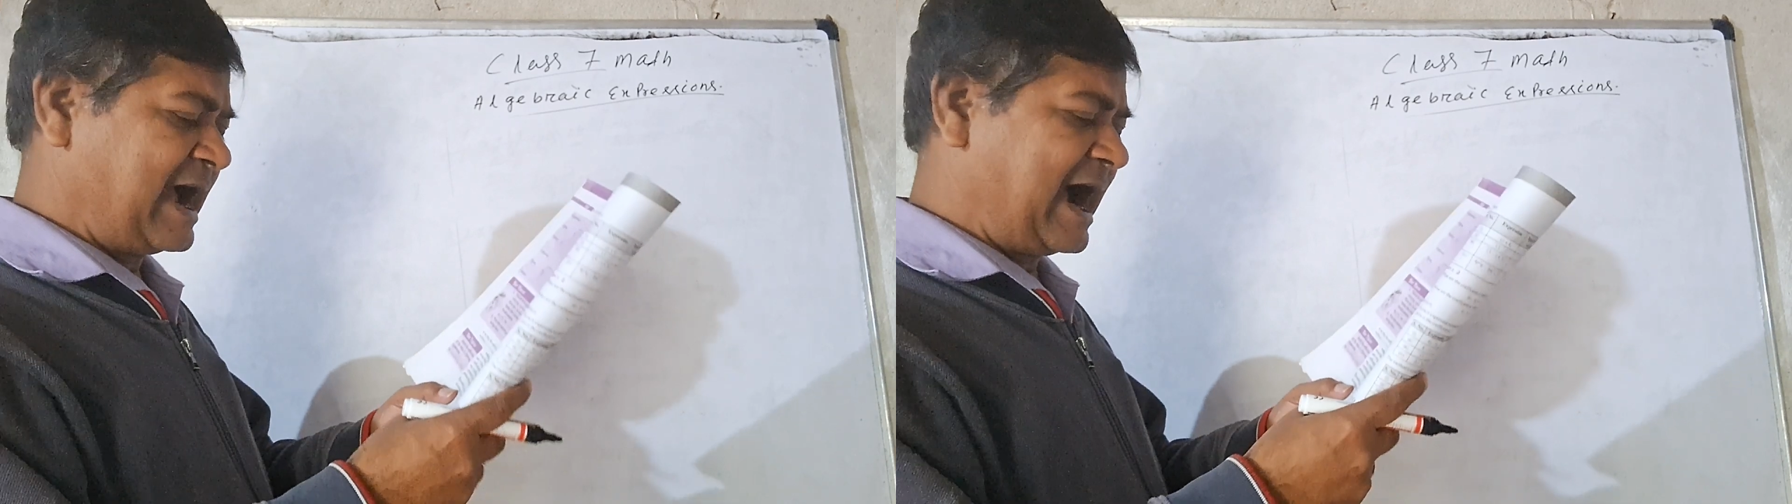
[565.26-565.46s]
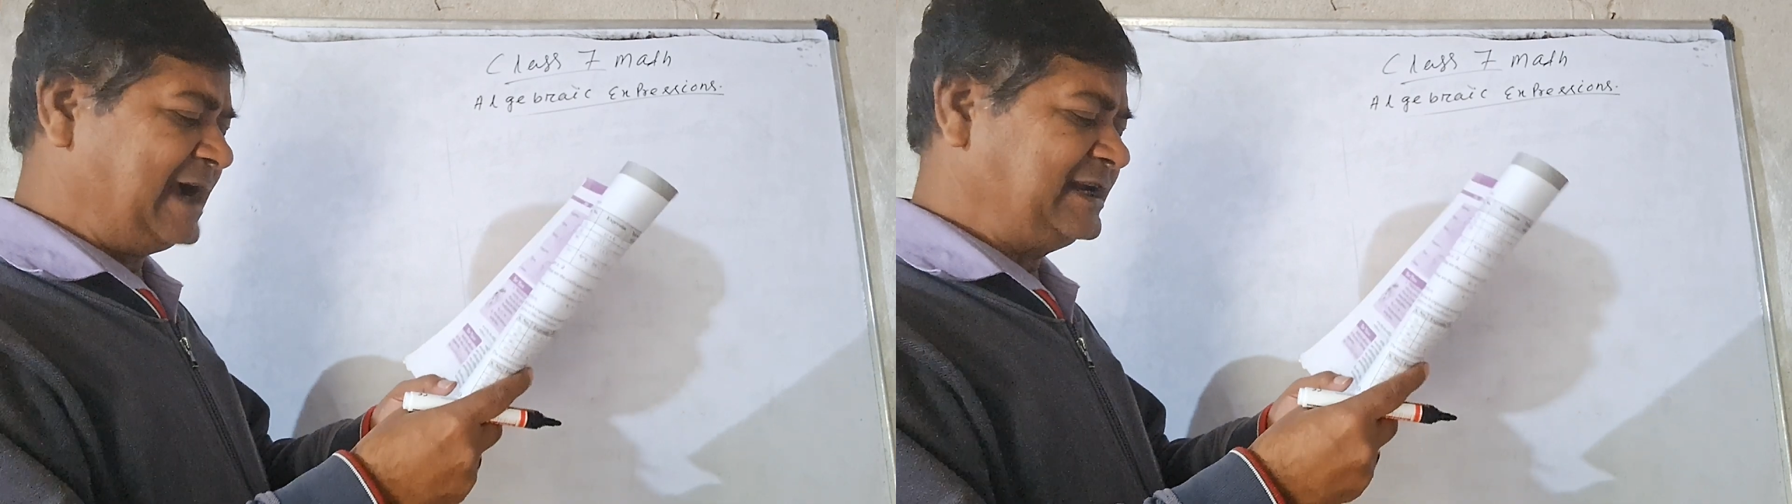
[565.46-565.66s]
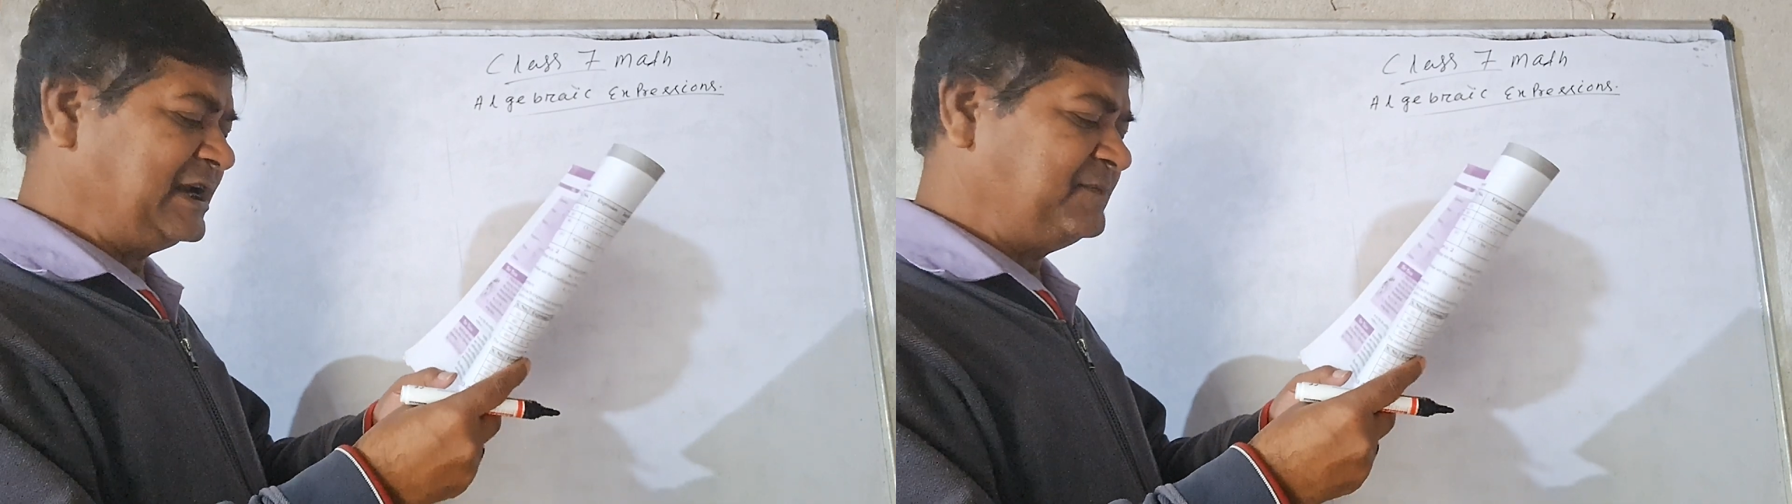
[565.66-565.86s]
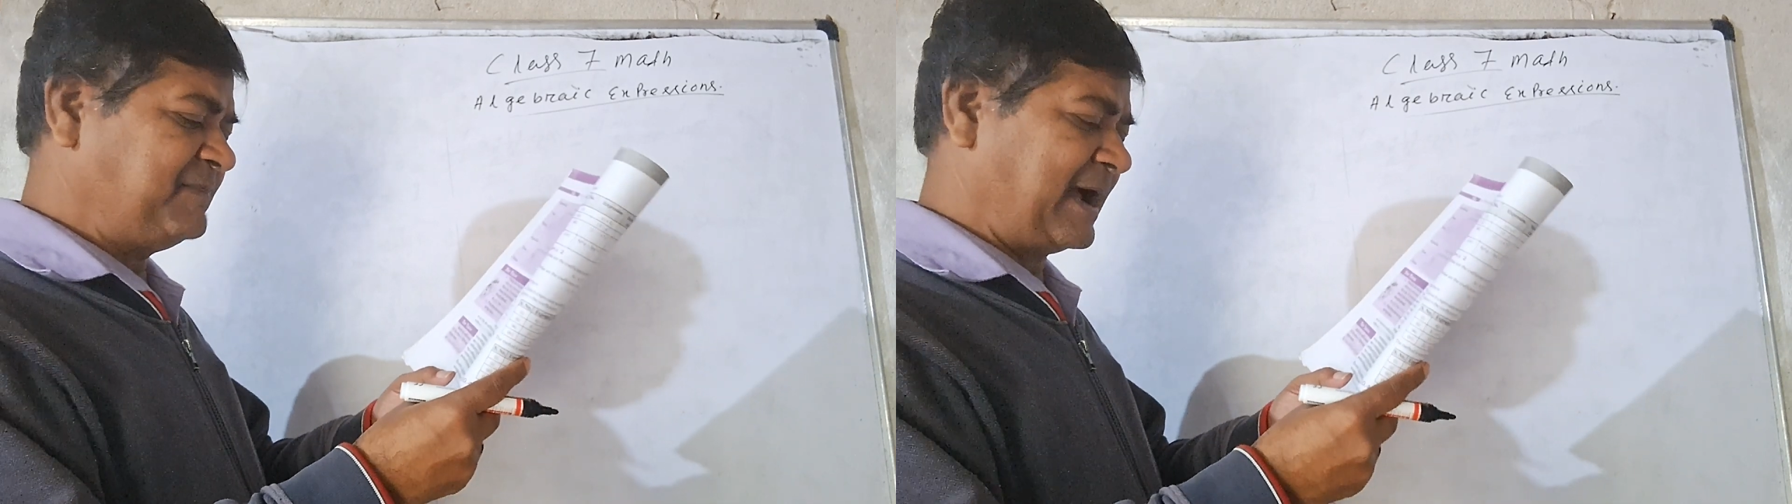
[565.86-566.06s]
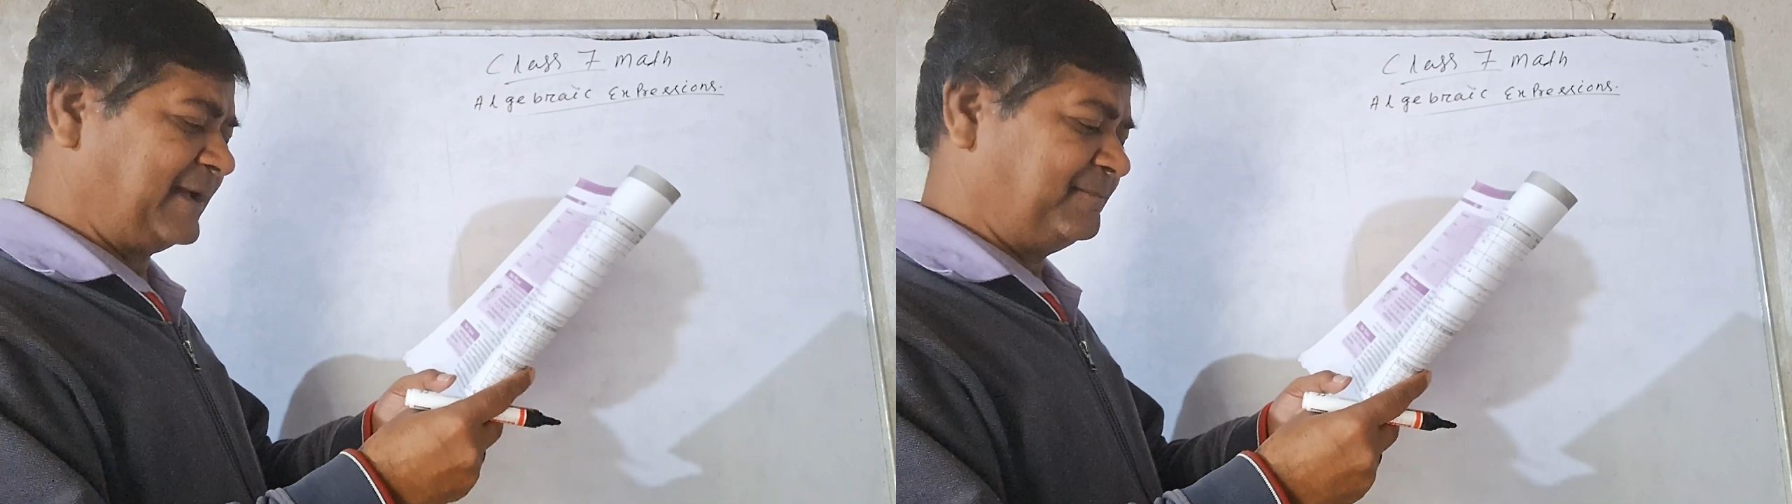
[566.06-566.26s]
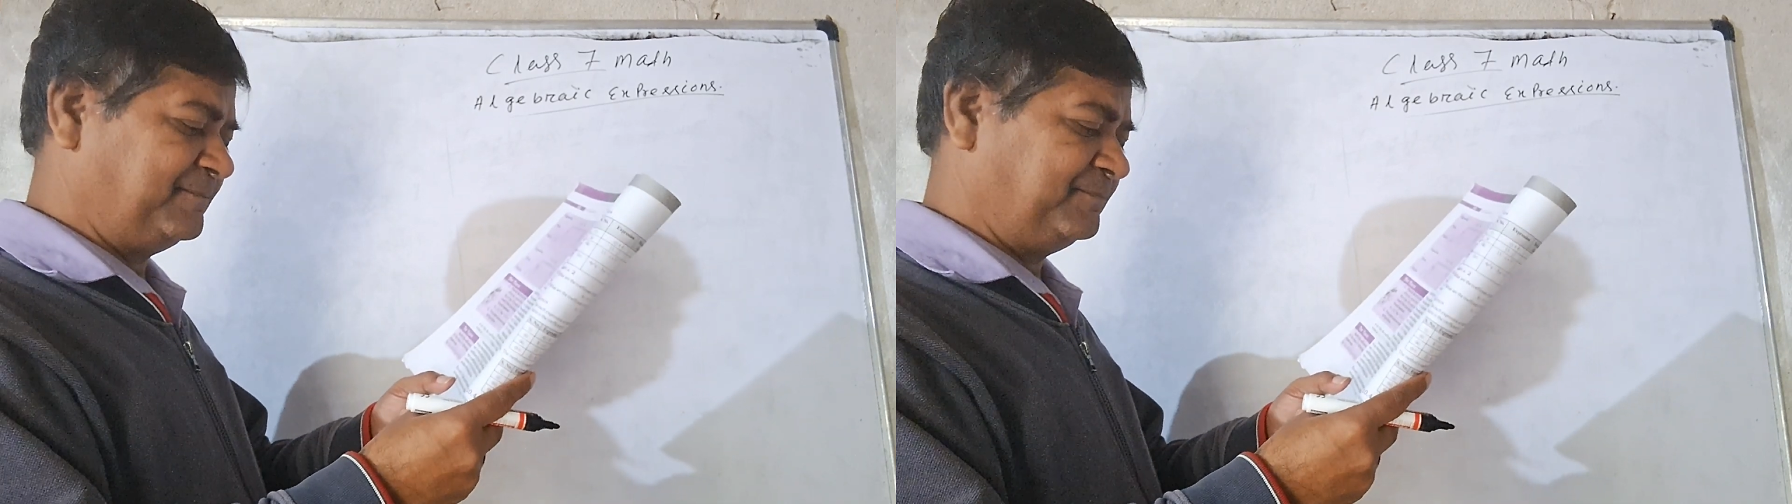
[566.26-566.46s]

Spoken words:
Identify